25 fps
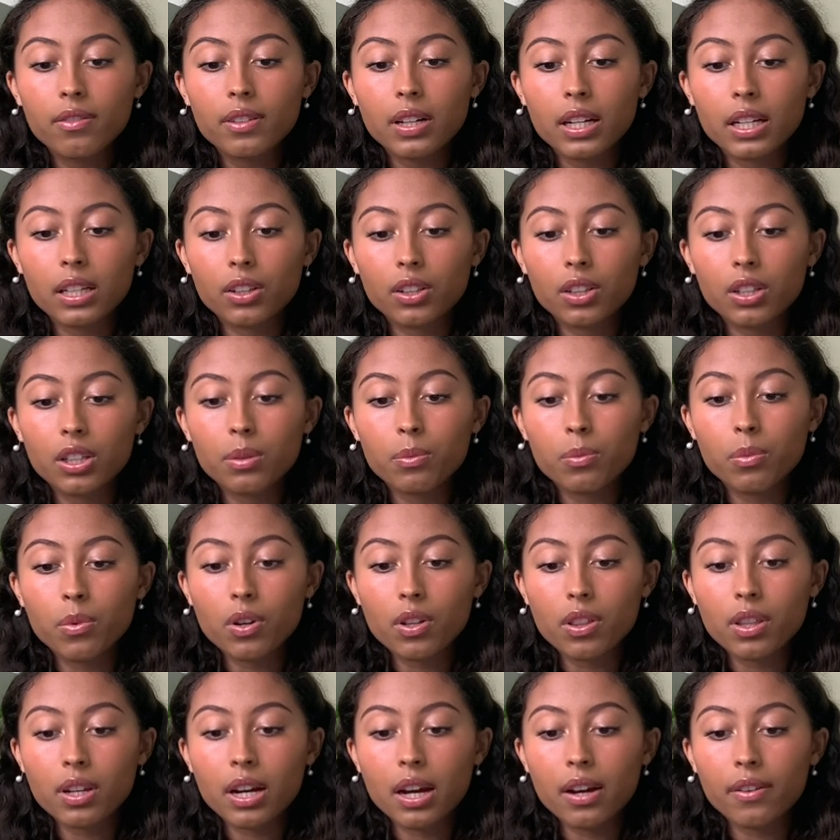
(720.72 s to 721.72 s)
and learn more
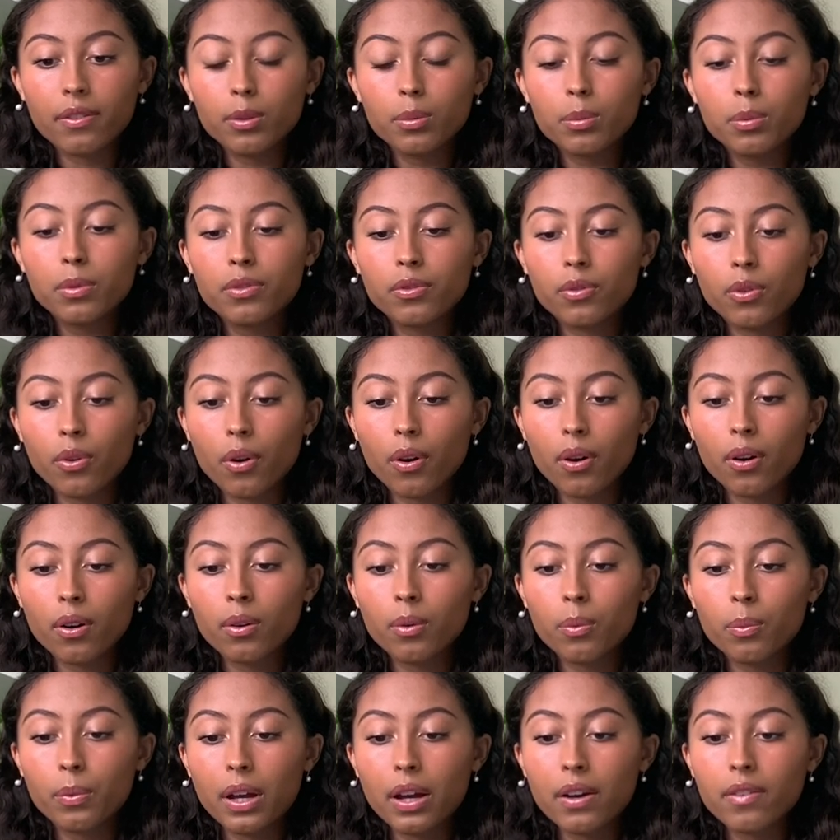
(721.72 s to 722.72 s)
than ever before,
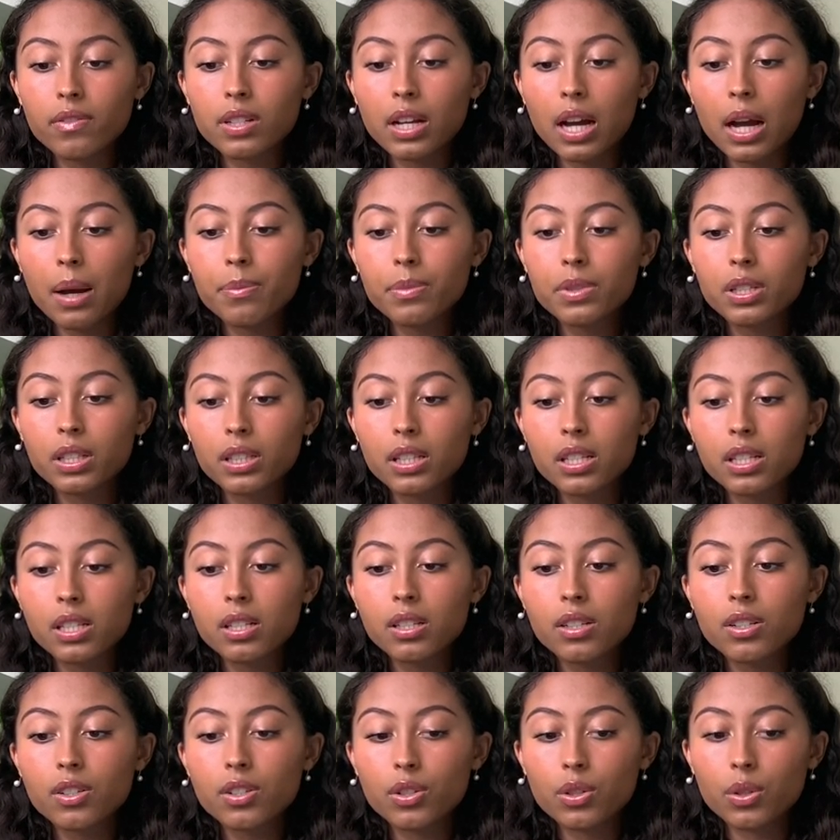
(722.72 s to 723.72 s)
we have time to listen
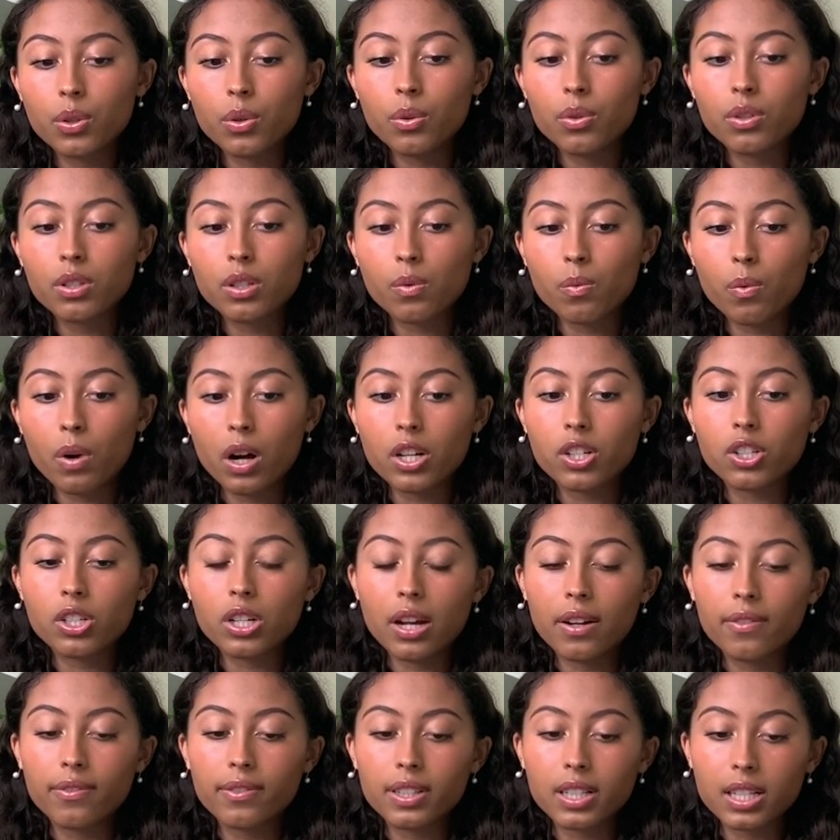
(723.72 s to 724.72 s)
to tunes and watch
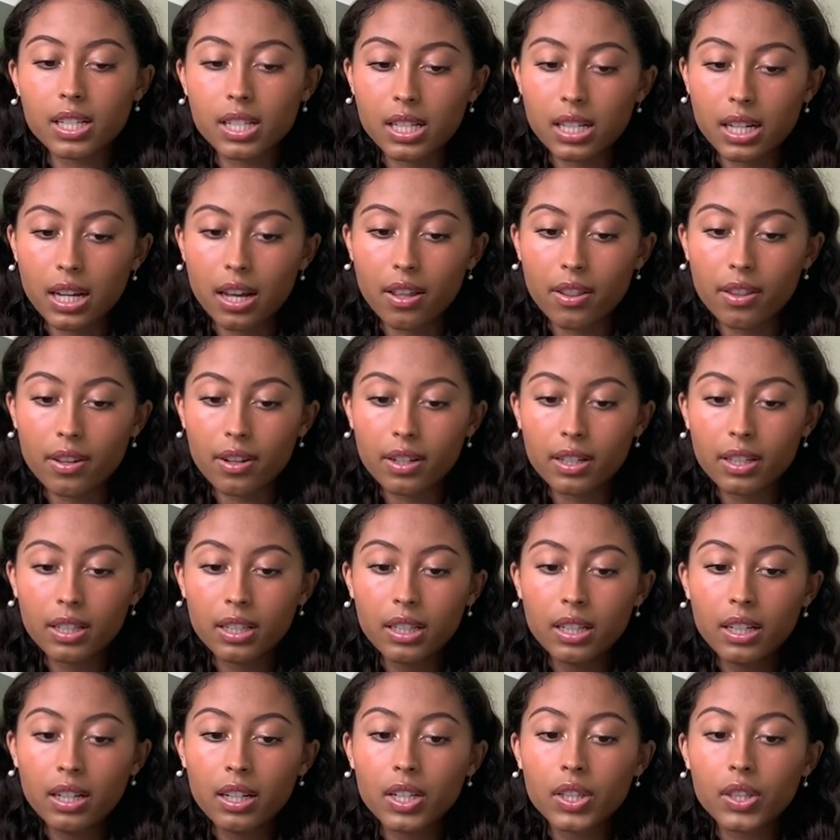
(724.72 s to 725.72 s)
Netflix together.
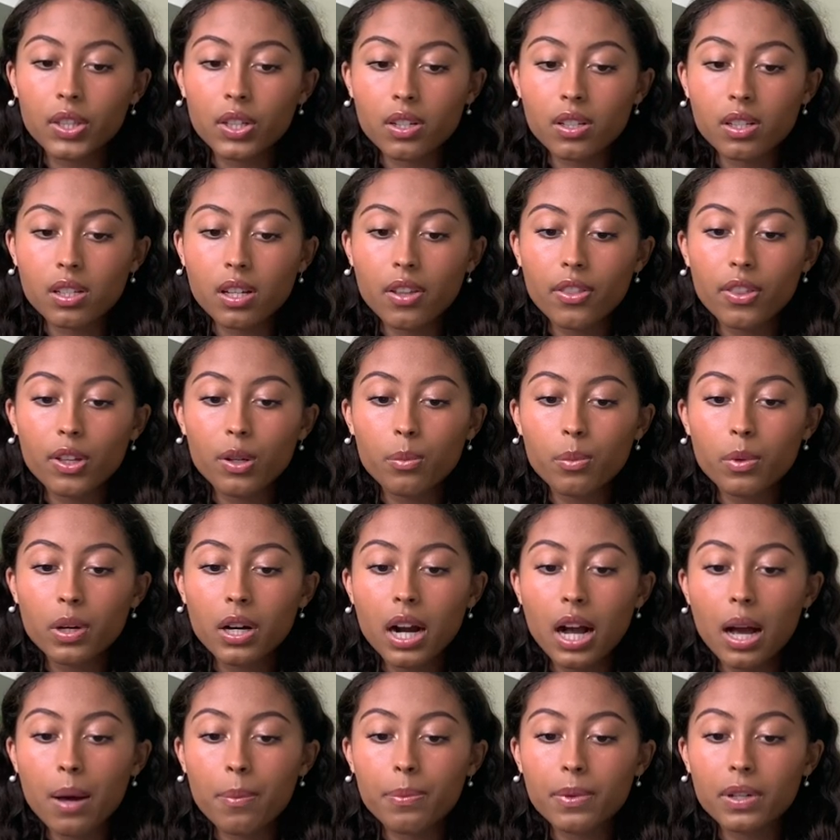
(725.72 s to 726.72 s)
There's nothing more
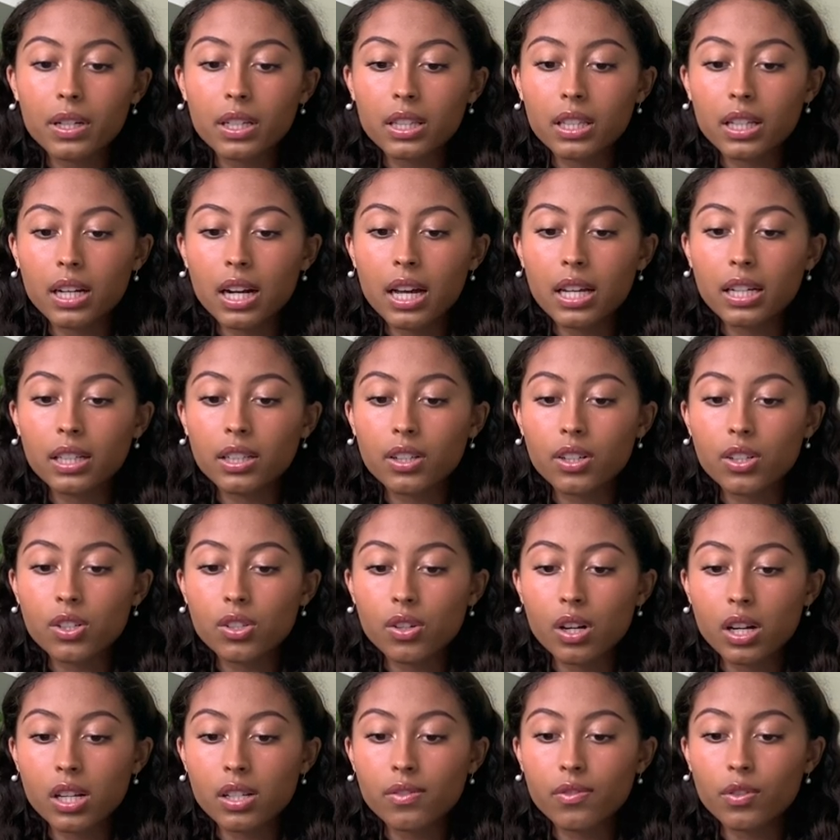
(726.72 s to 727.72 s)
epic than ending a
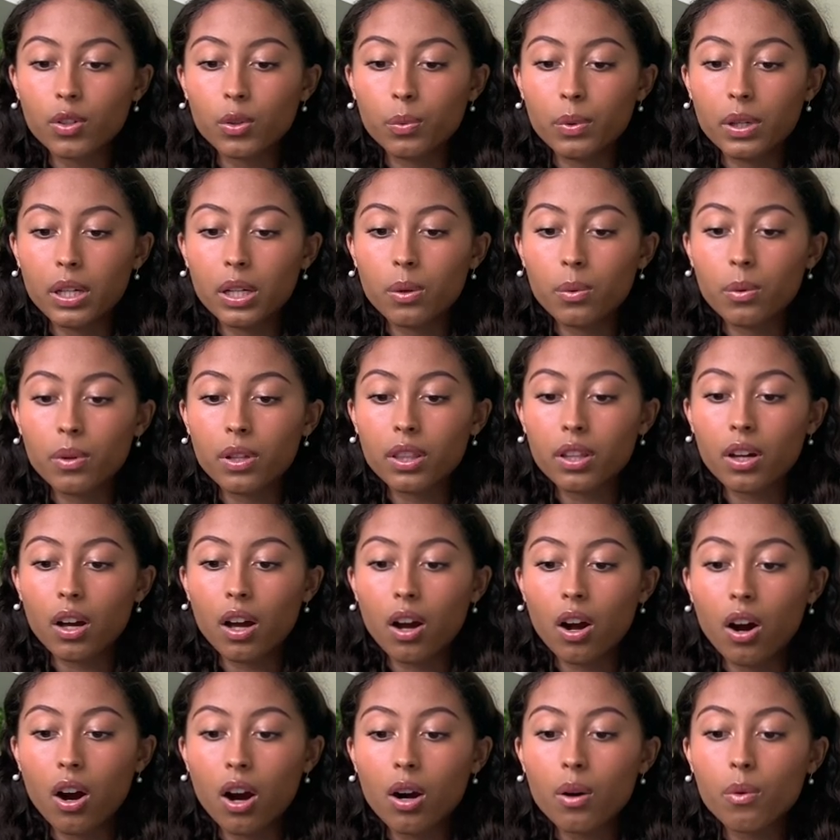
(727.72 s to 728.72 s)
stressful week with a
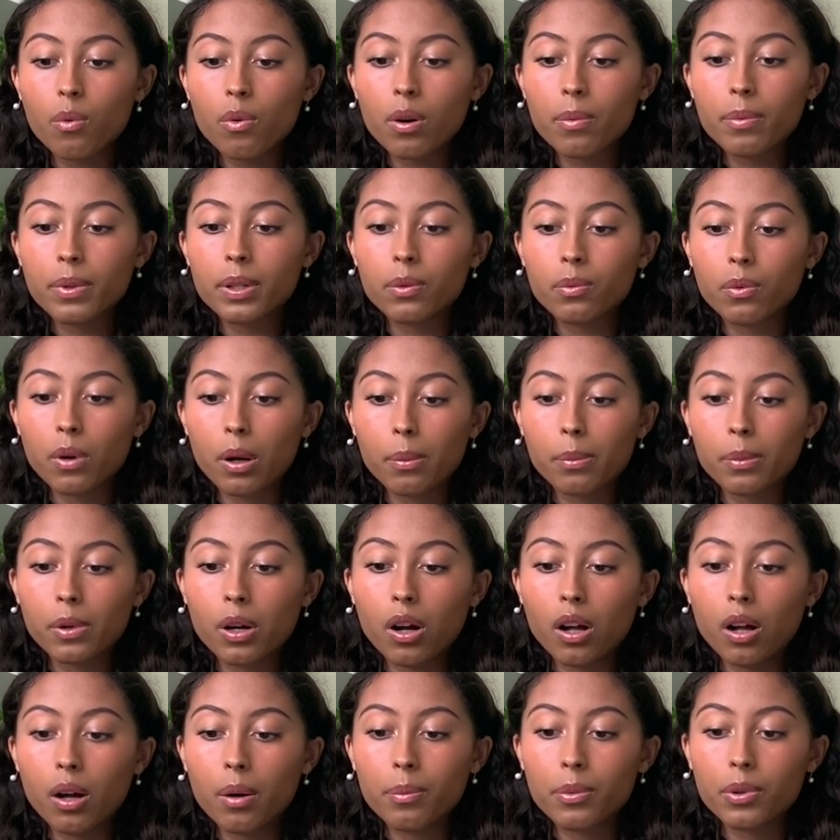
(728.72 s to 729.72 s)
heartwarming
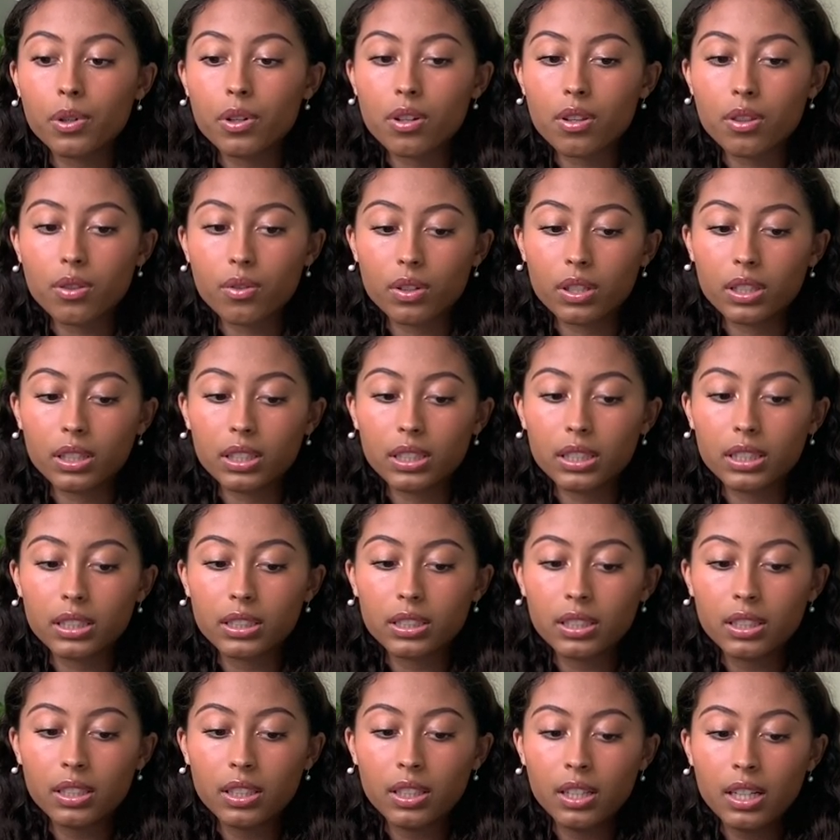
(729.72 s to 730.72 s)
rom-com or thriller.
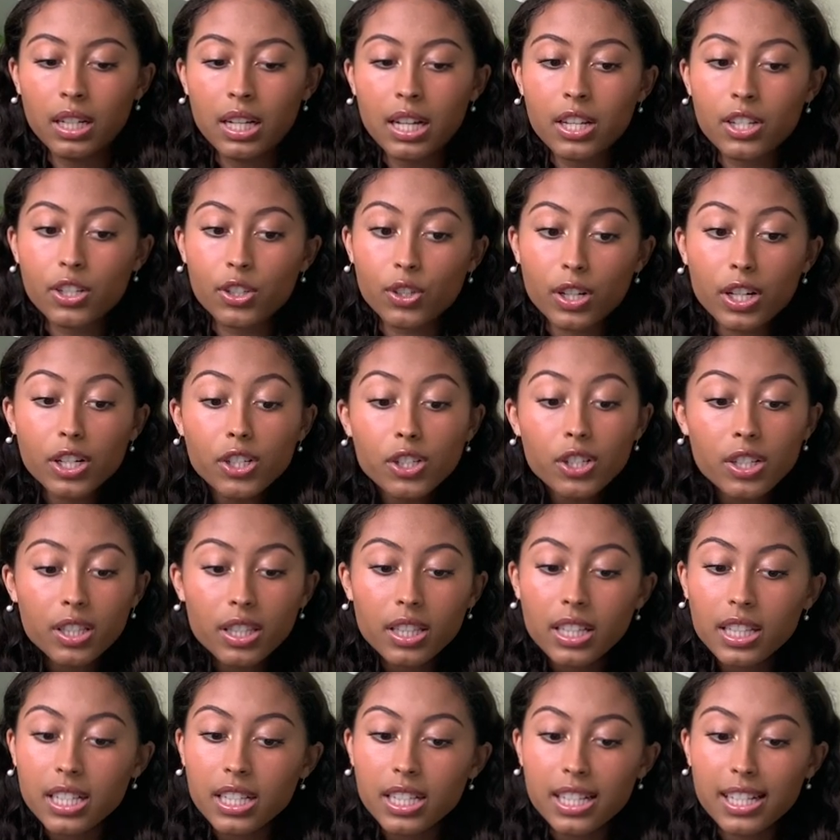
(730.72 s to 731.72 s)
Stranger
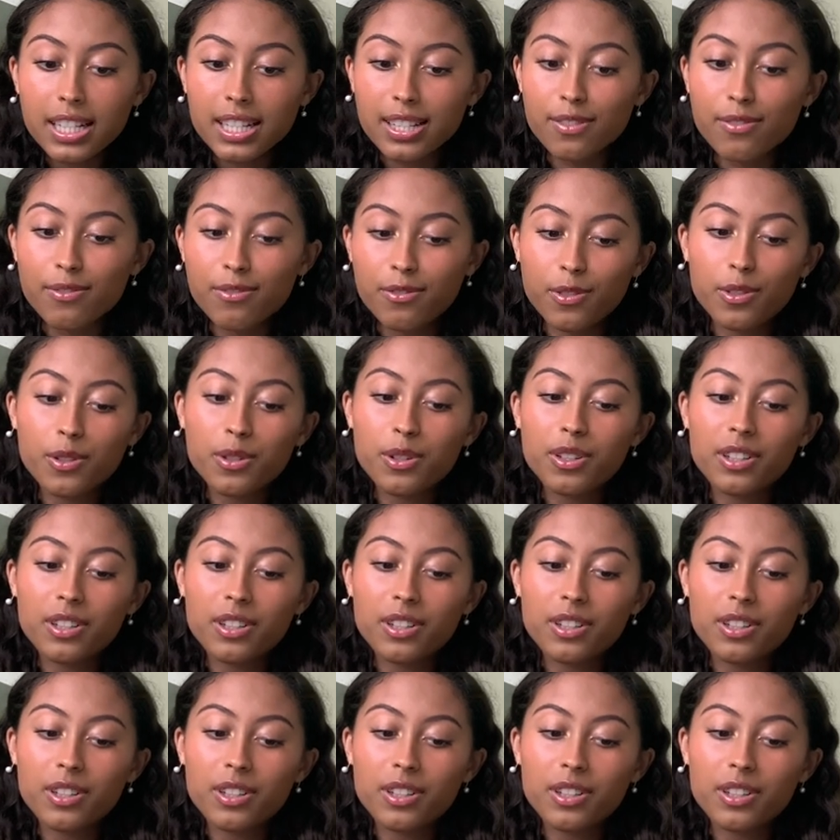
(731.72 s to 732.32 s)
Things Season 4!